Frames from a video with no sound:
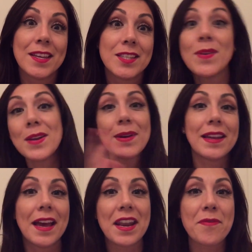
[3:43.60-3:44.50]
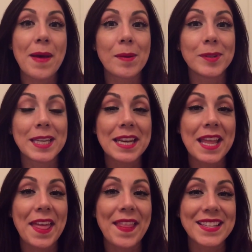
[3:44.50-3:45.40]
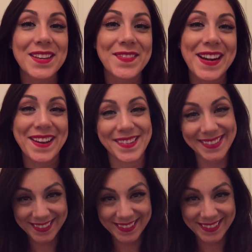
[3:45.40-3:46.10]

So anyway, enough babbling, and that's all for now.